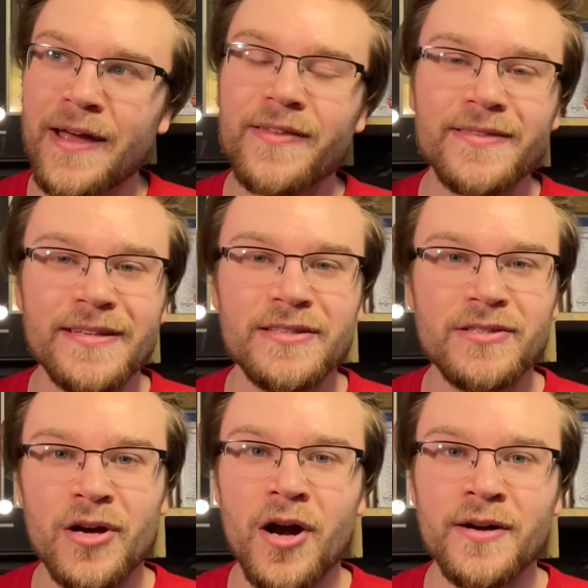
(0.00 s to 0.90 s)
that these
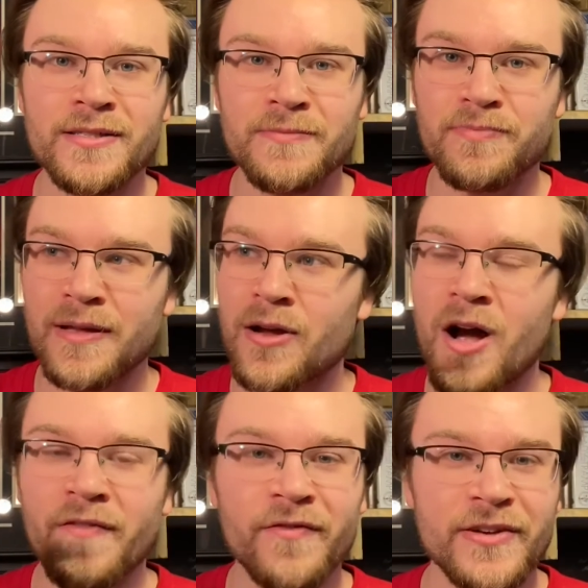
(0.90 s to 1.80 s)
dogs play
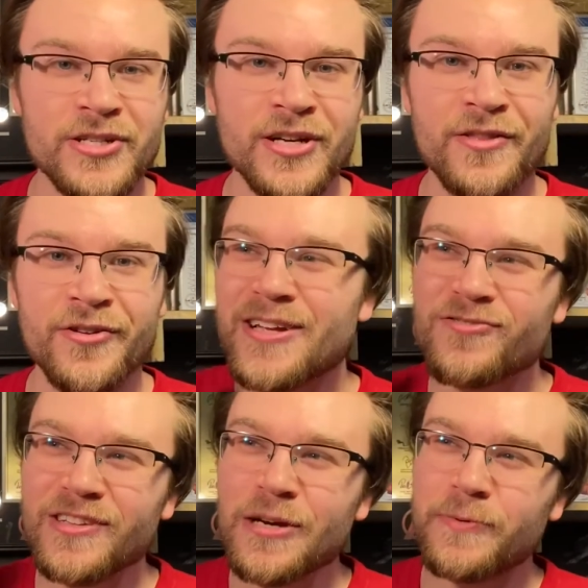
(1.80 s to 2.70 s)
off of each other,
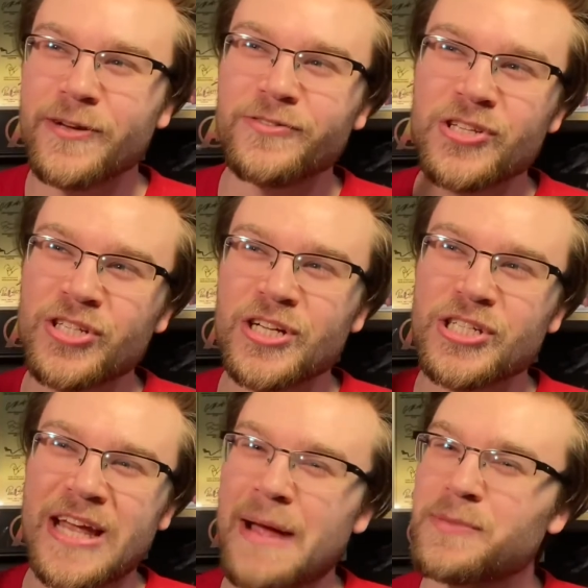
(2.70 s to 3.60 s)
it's really weird to
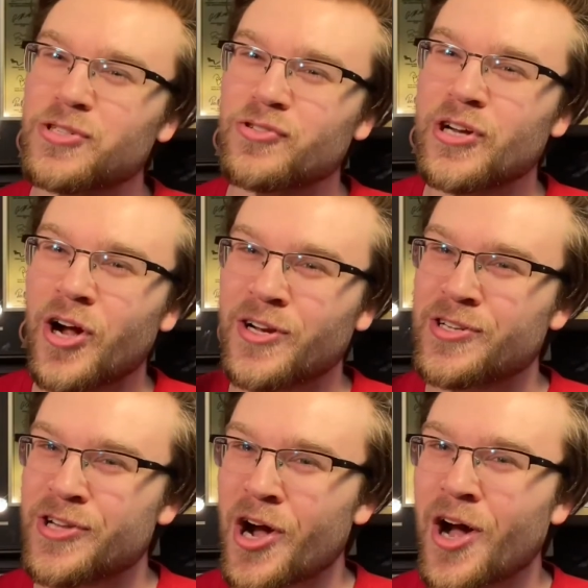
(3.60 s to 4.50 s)
judge chemistry
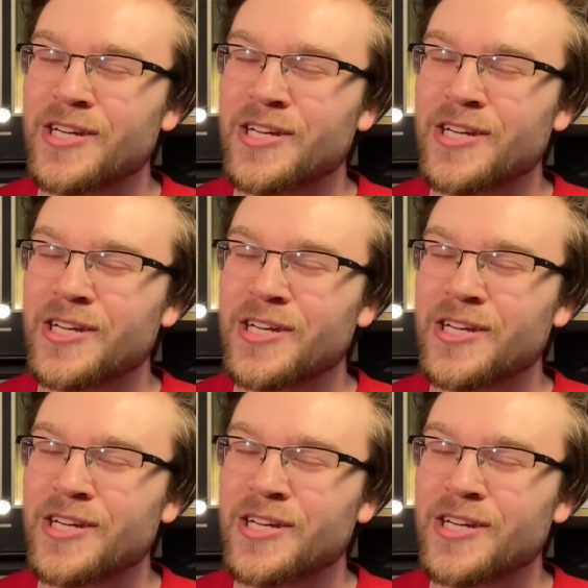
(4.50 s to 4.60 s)
on dogs,